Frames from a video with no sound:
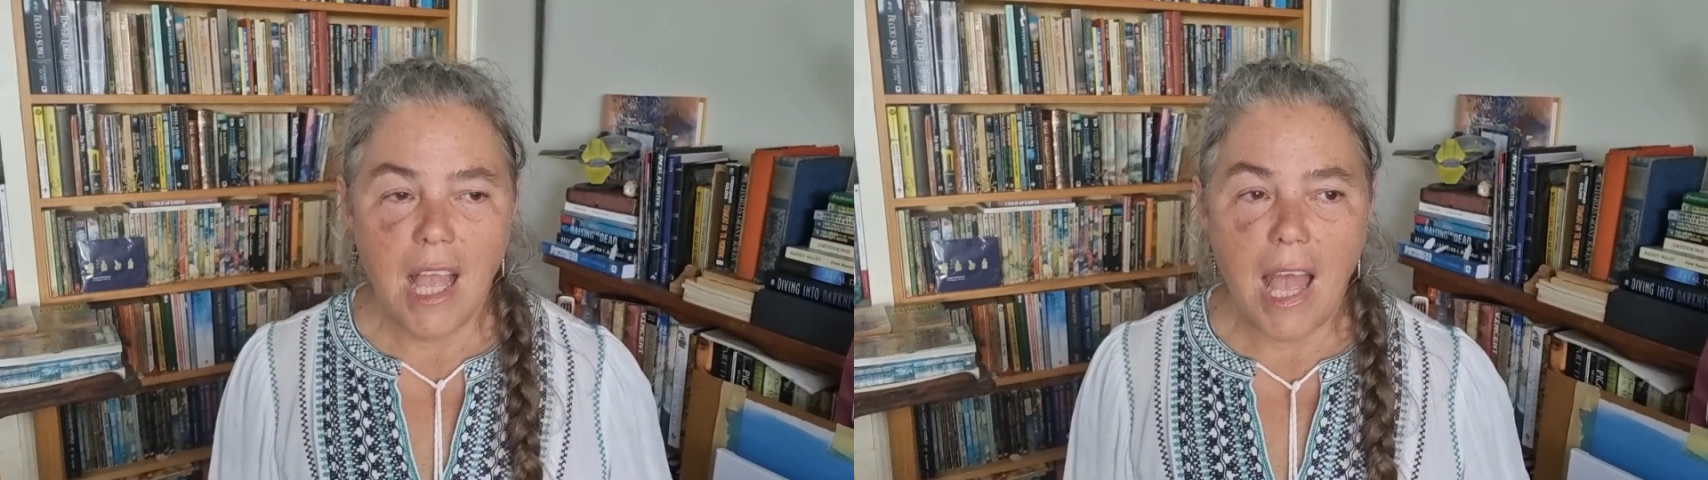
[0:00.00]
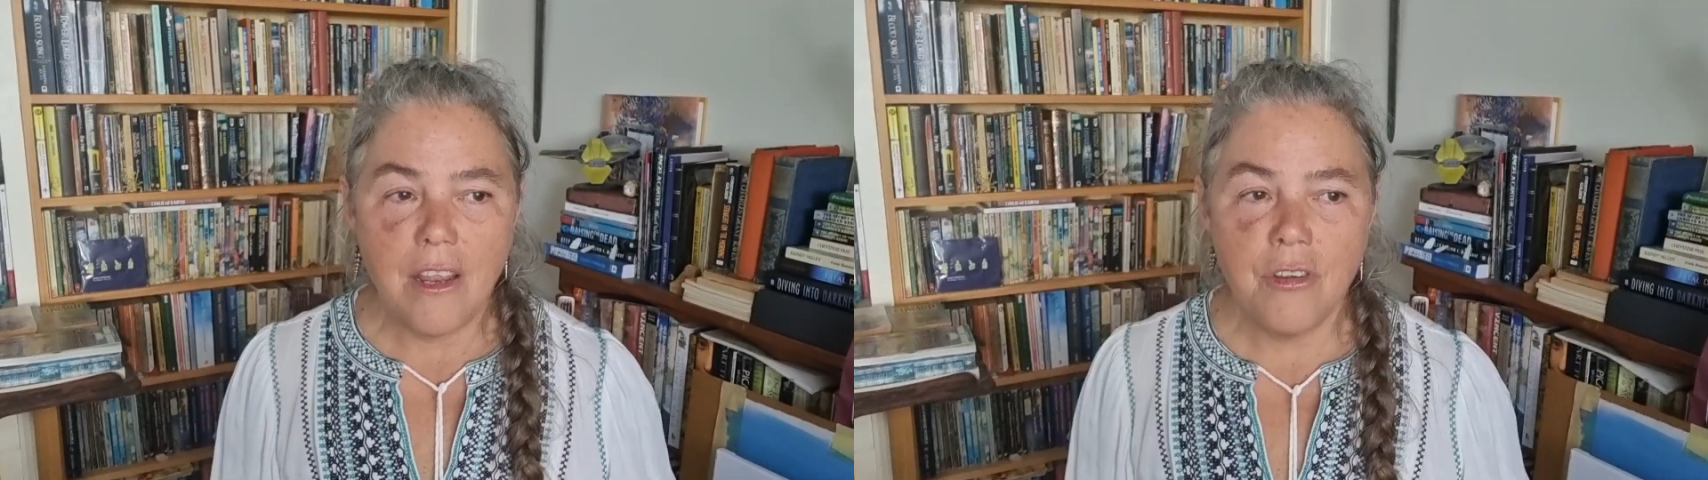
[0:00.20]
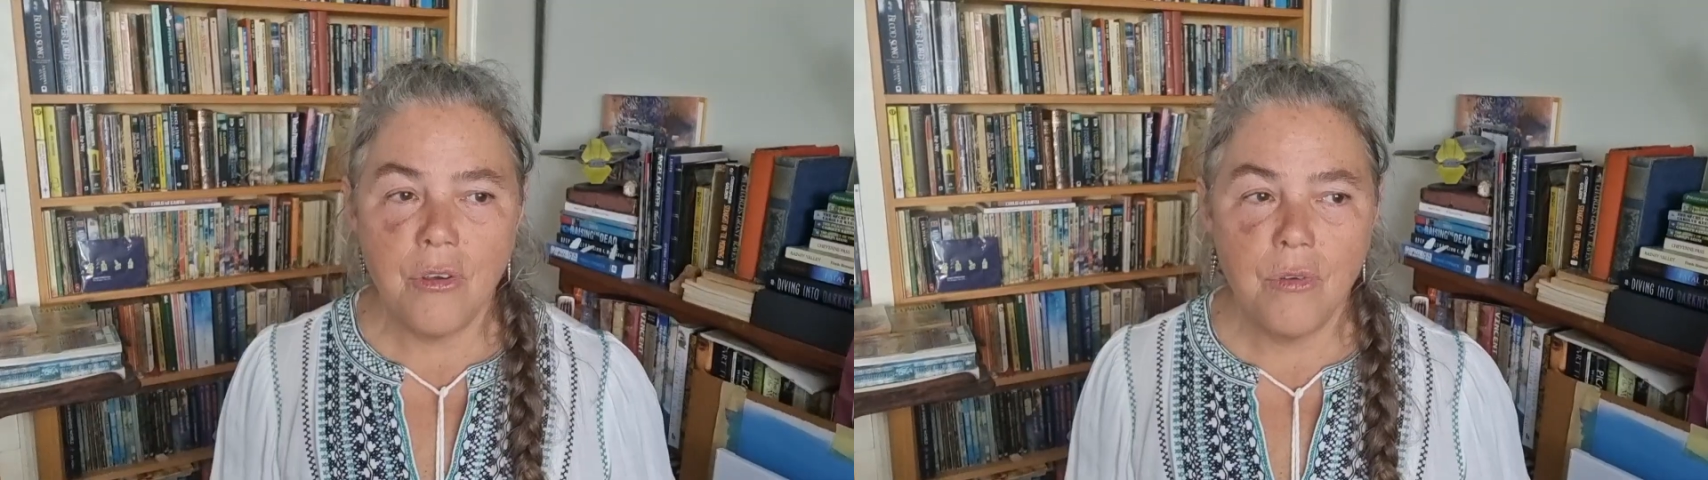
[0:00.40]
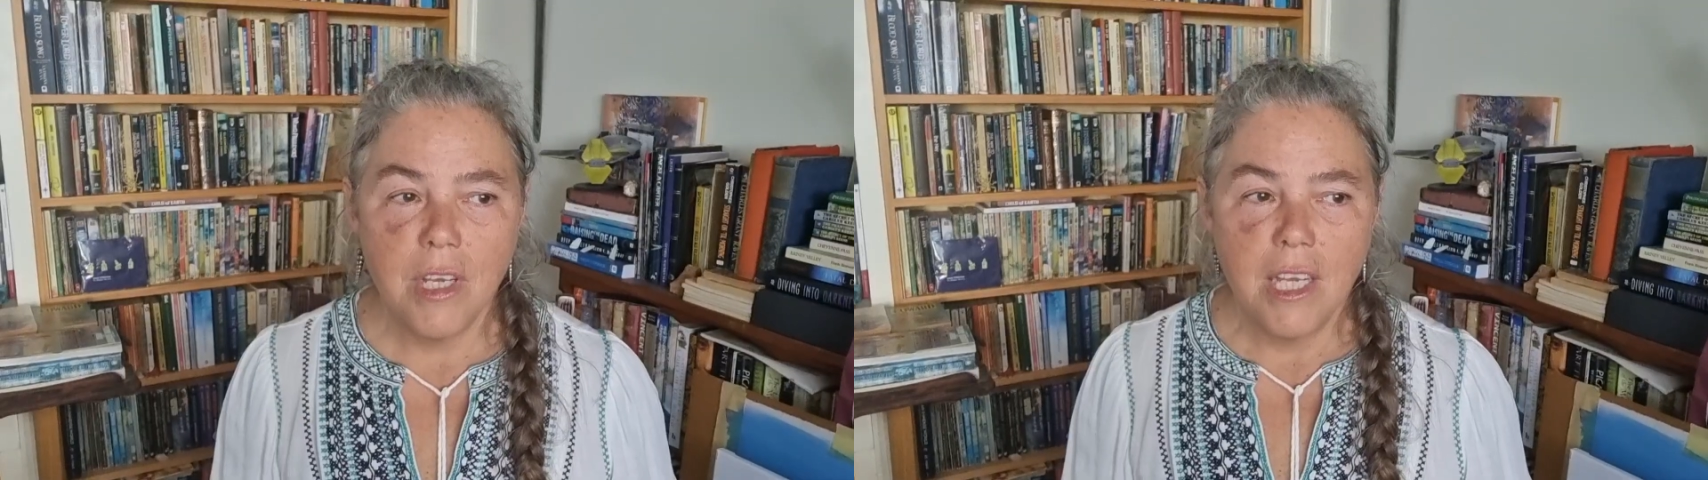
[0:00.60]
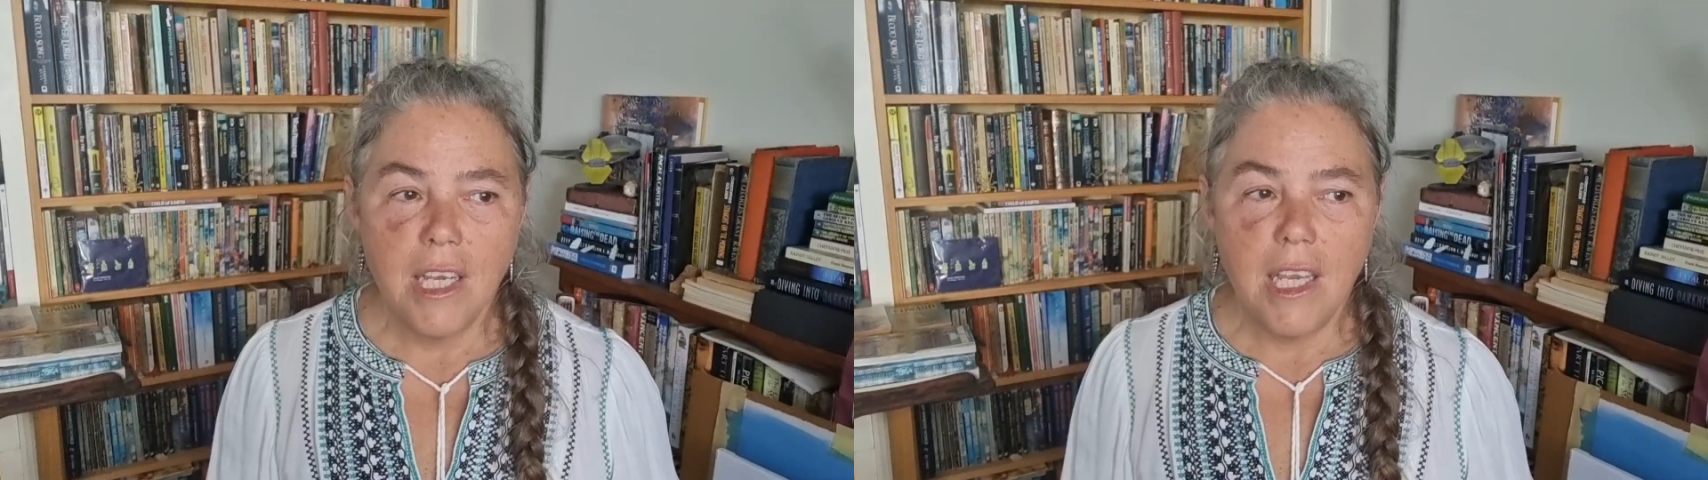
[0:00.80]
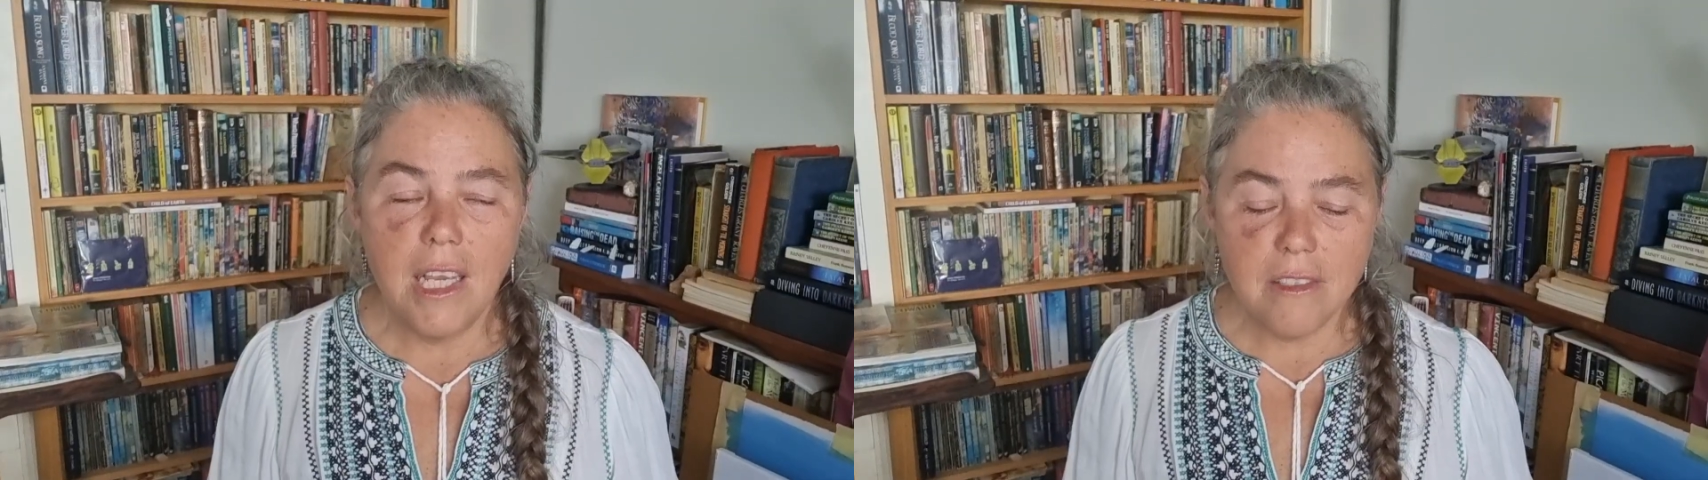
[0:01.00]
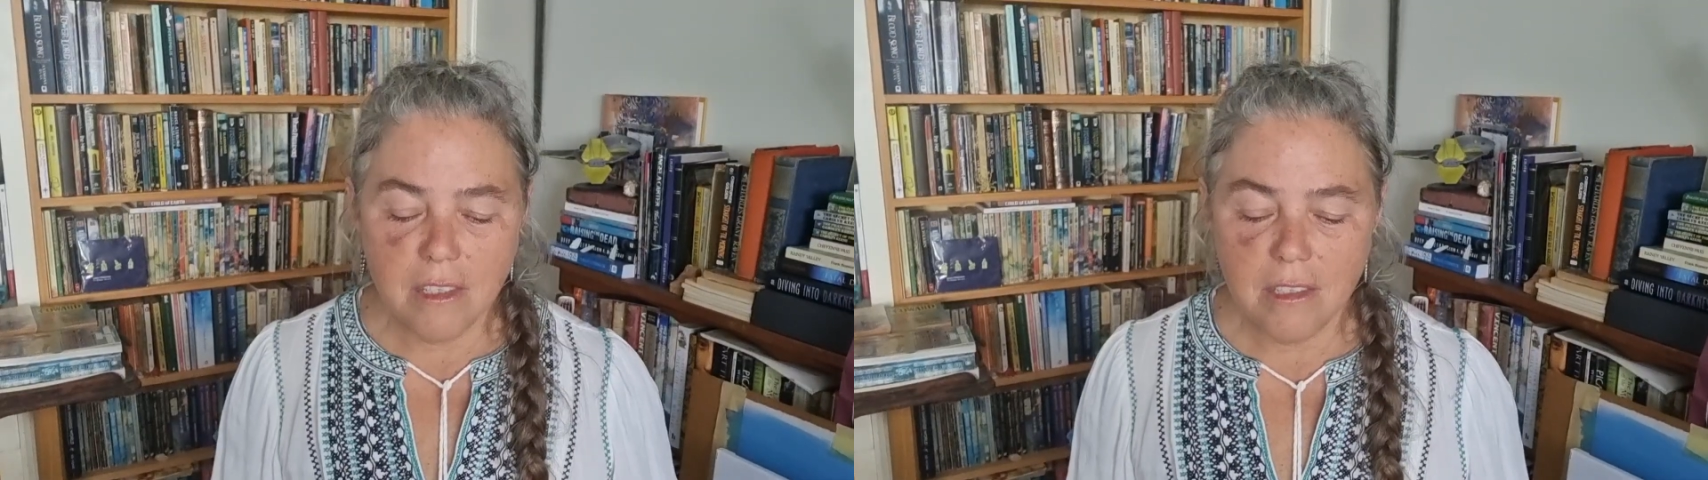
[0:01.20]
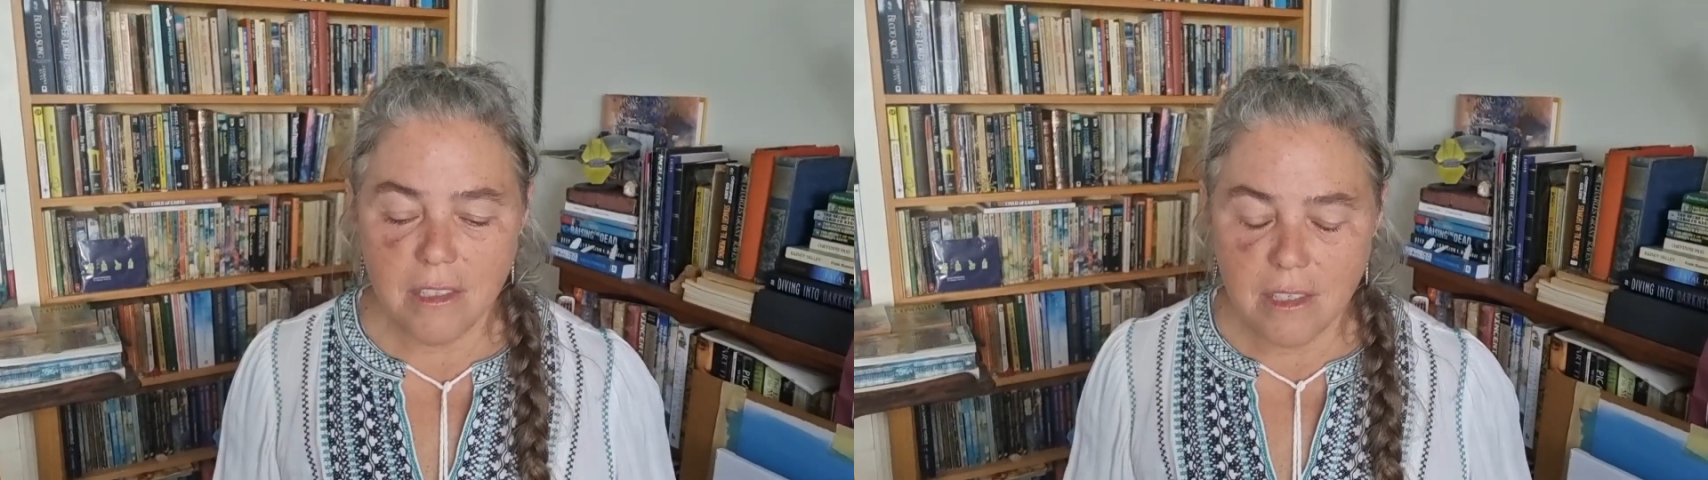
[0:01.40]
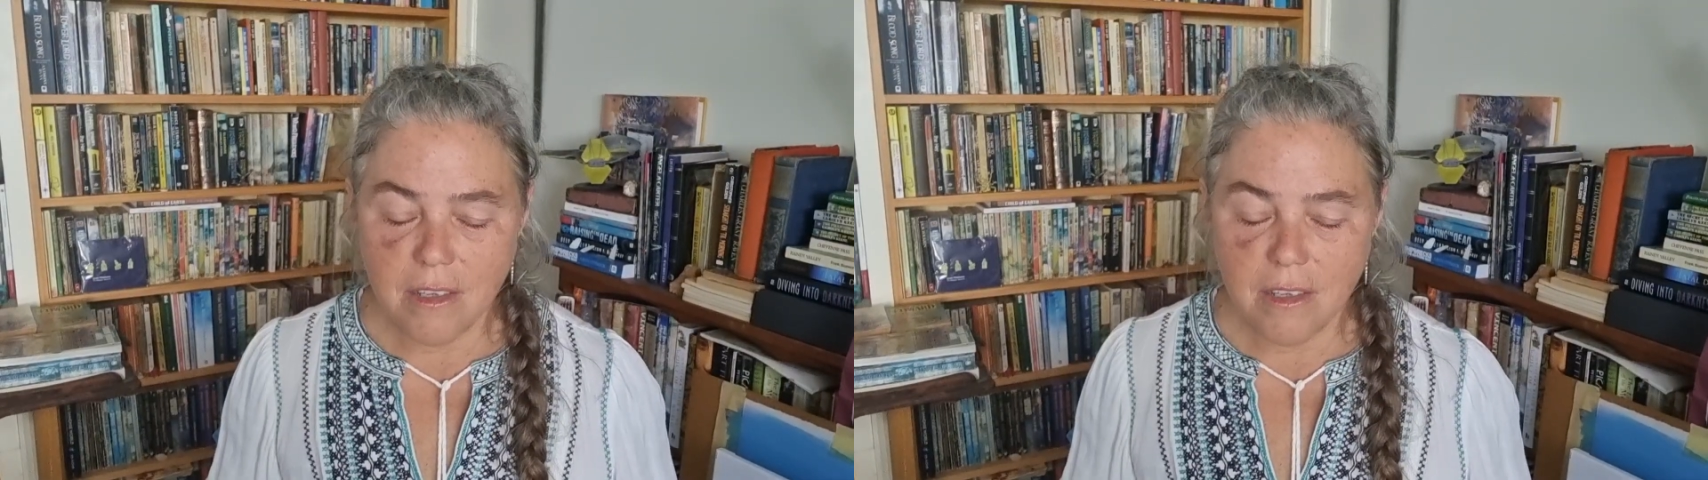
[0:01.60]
and who isn't